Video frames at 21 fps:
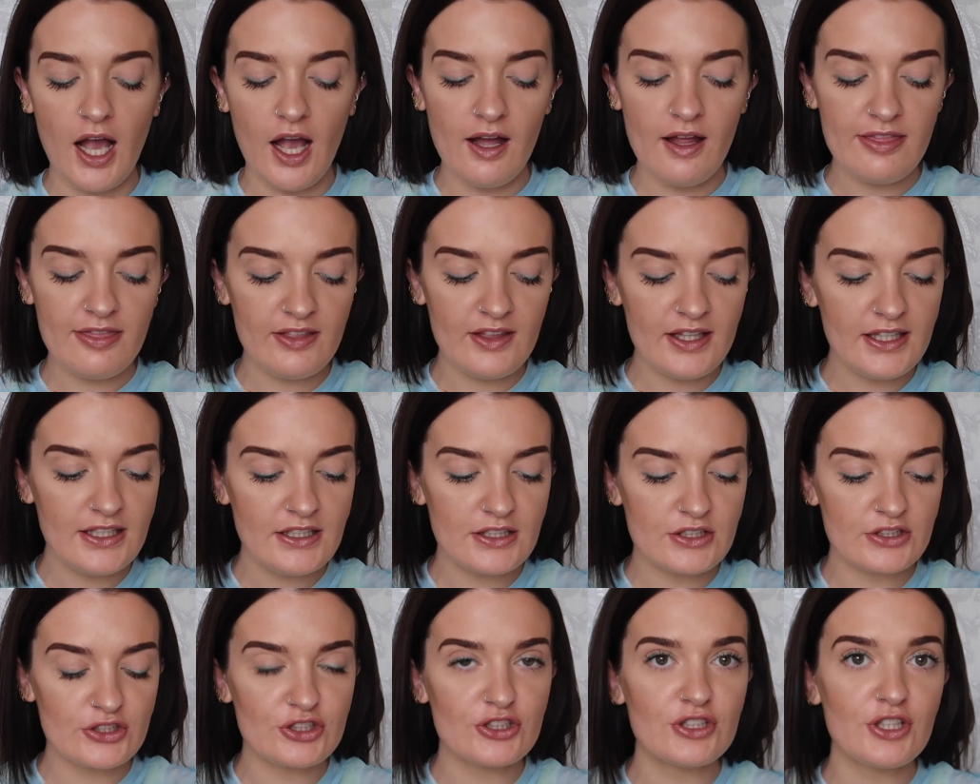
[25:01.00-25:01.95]
I
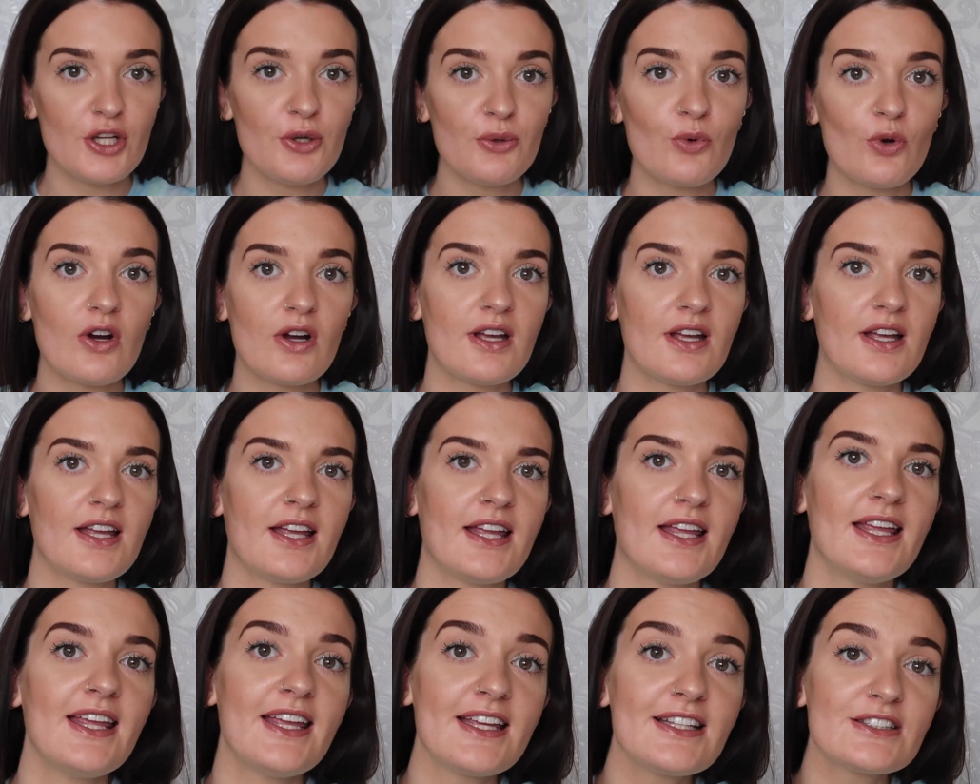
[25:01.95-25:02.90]
think, do you know what?
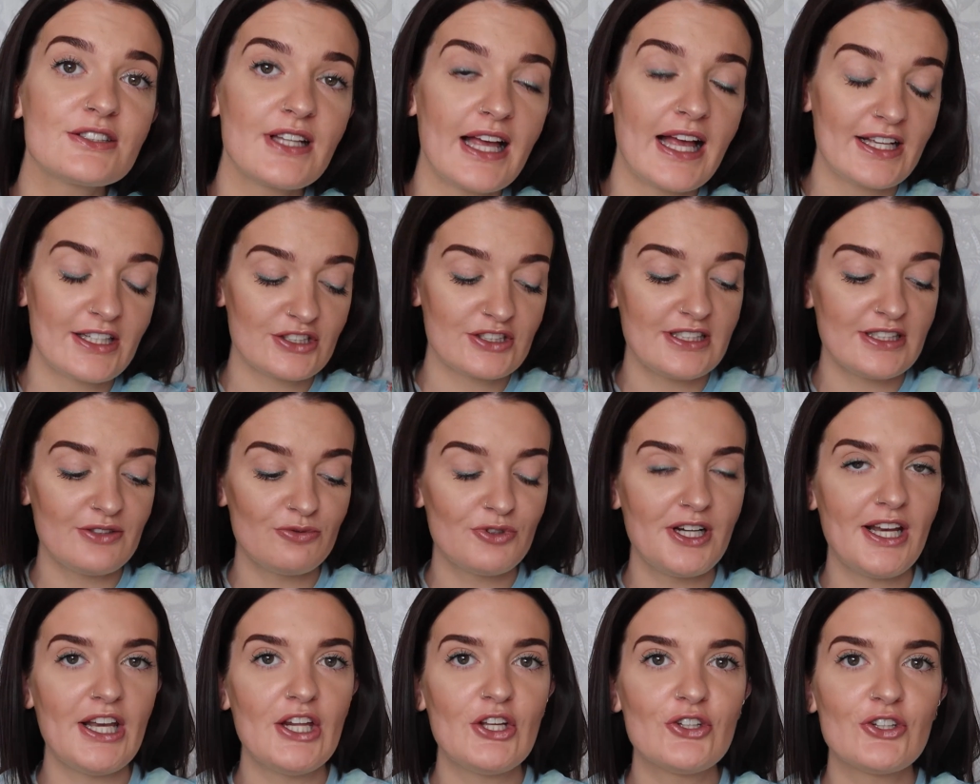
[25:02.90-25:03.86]
It is actually
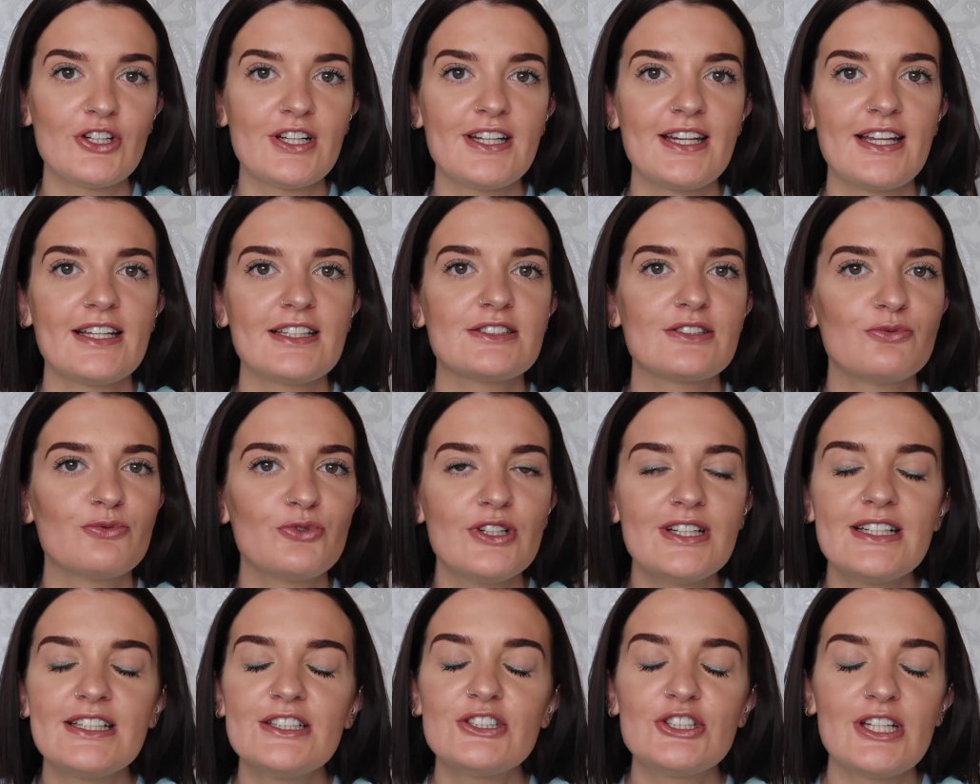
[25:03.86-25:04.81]
really good. It's a
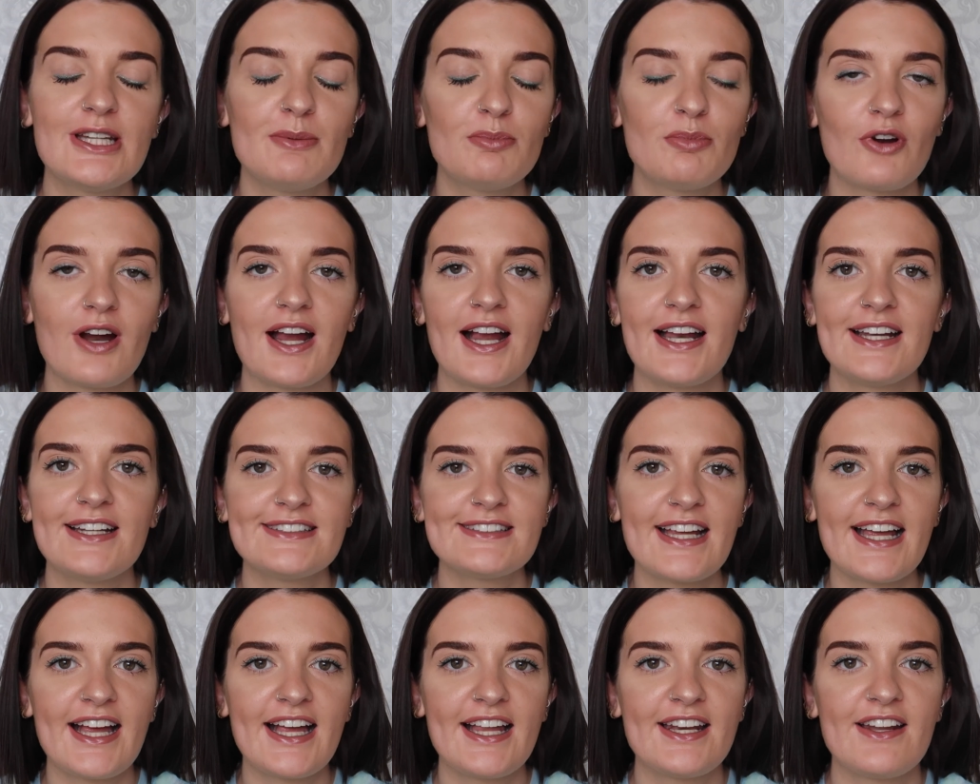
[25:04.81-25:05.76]
really cheap
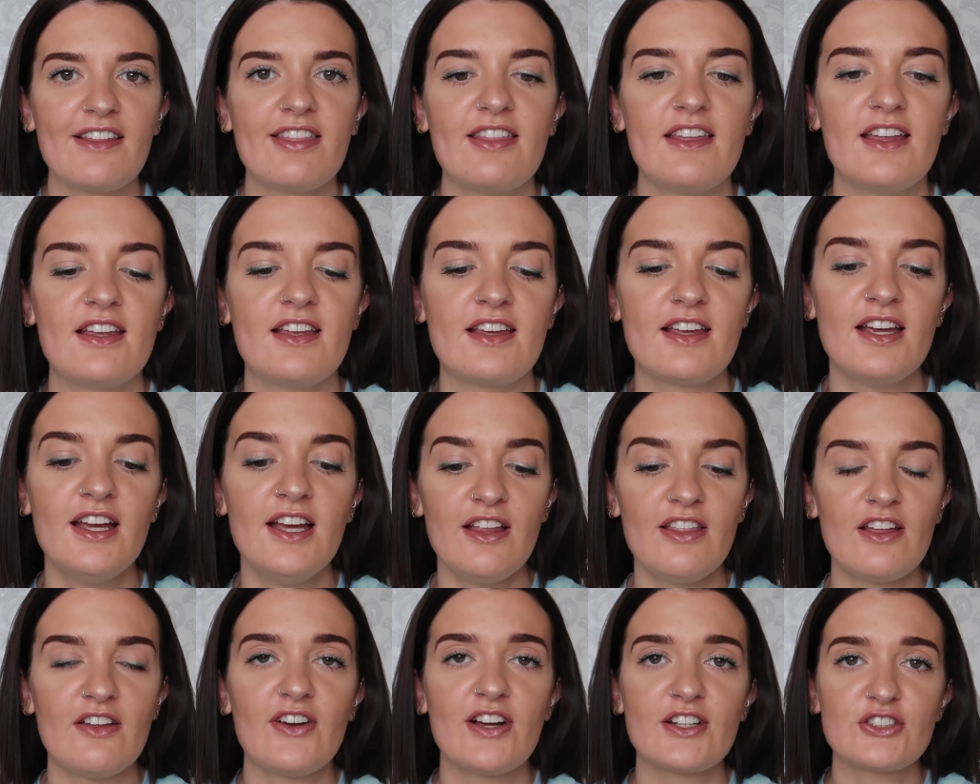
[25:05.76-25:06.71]
brand, and I think
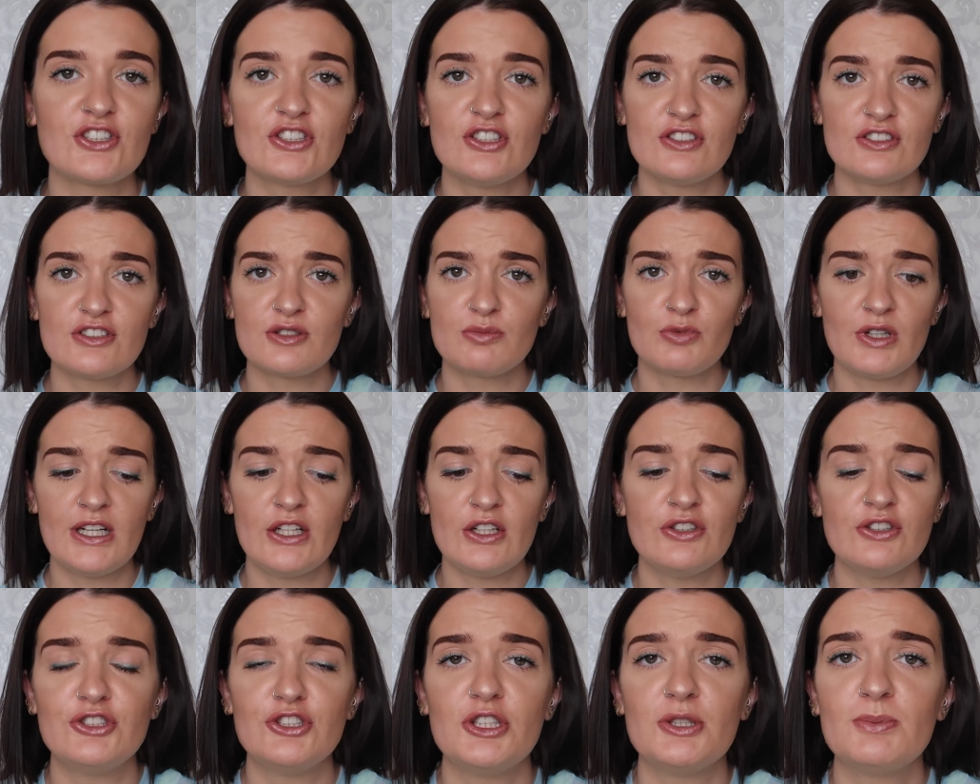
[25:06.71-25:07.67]
they've actually done some really
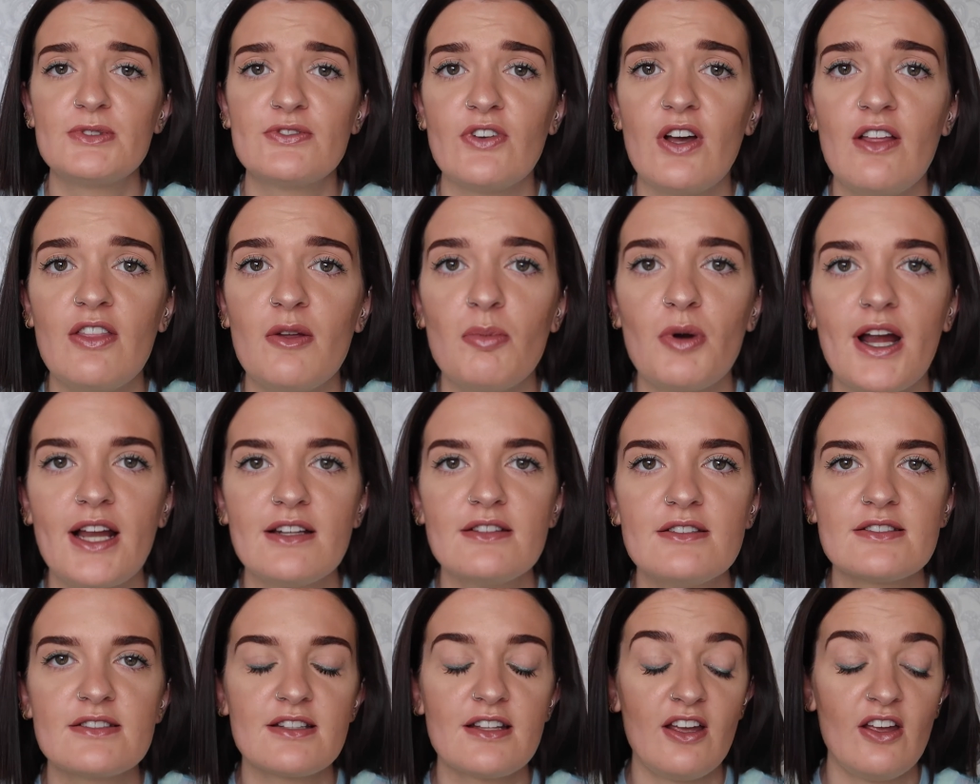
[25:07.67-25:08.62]
good dupes for other
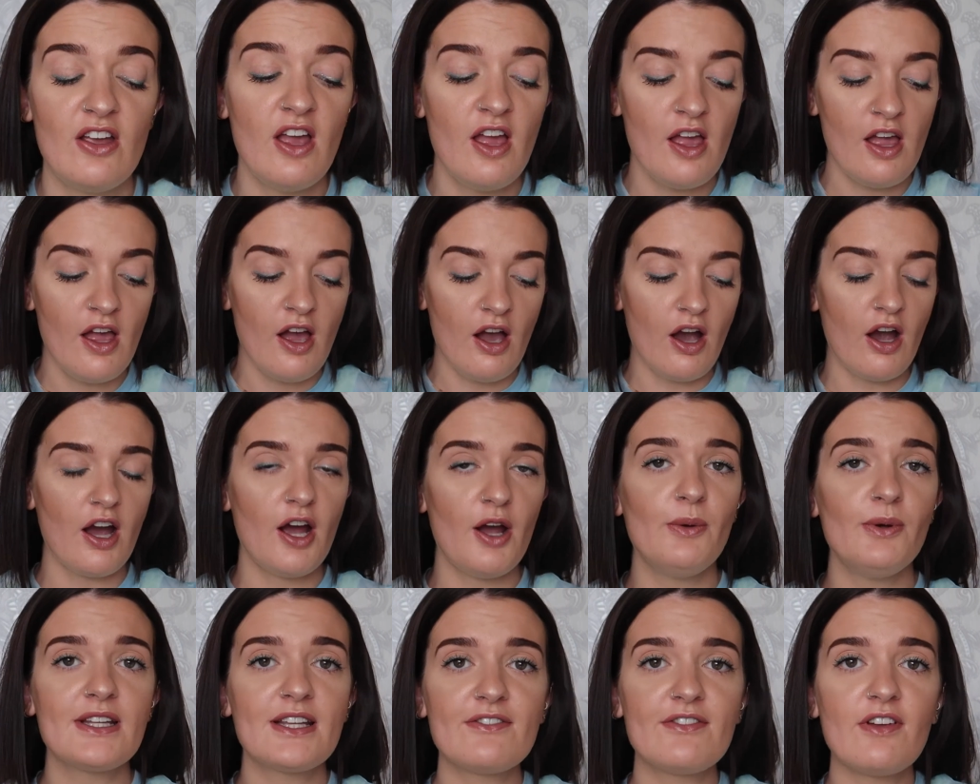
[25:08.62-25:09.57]
brands. So I
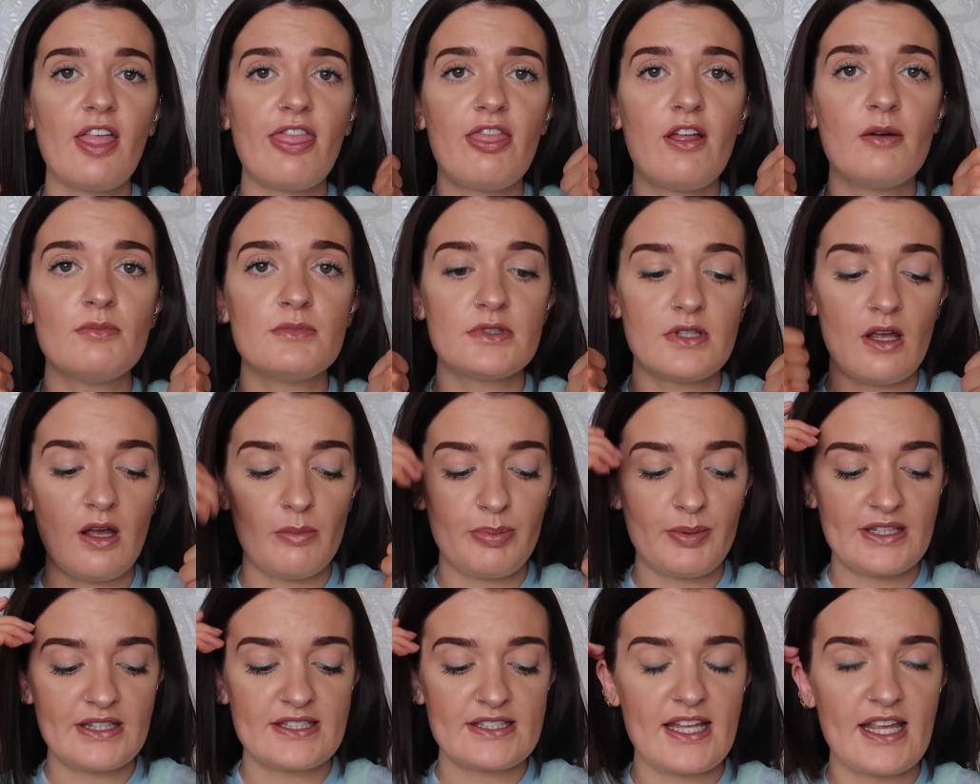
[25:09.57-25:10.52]
would give it a thumbs
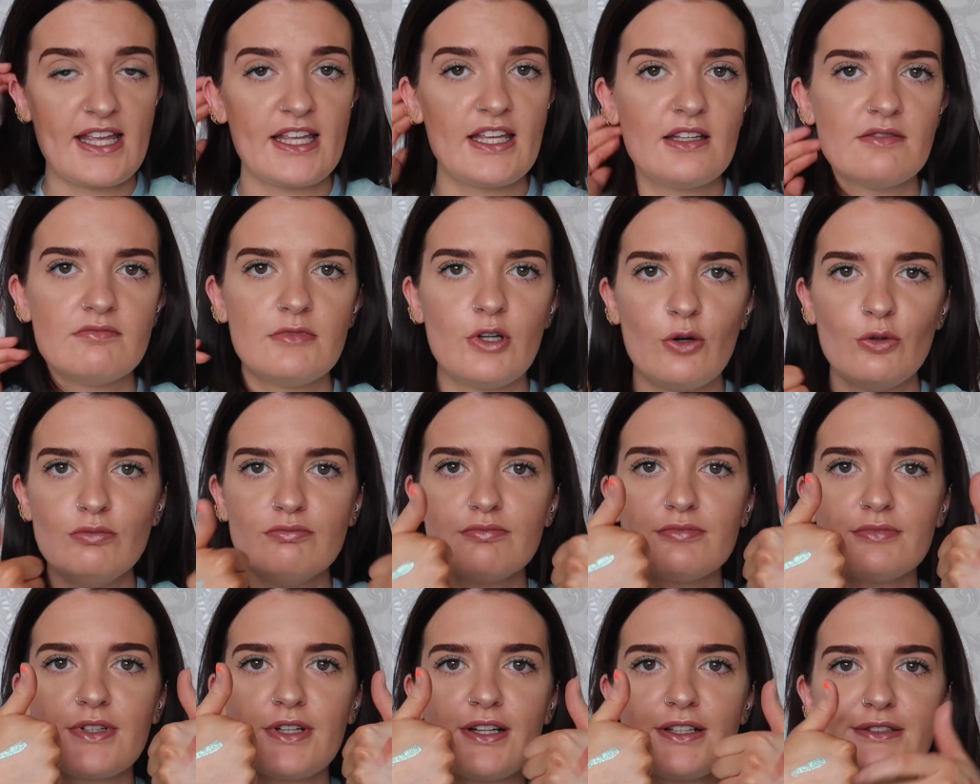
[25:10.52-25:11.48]
up and say, oh,
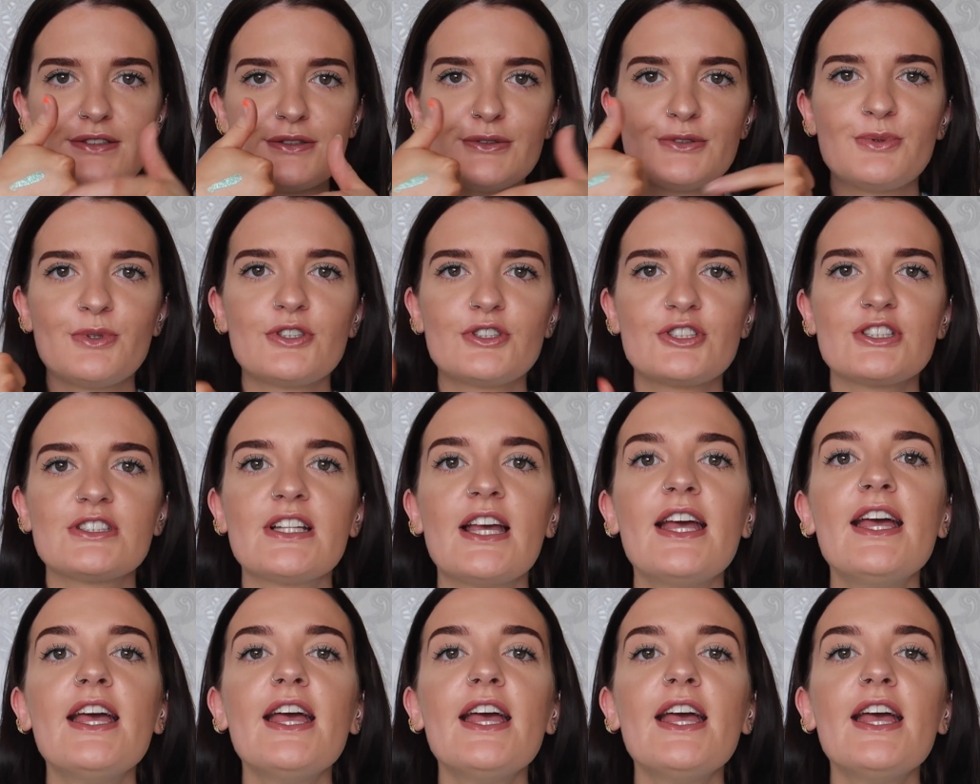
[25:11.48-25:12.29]
nice little swatches.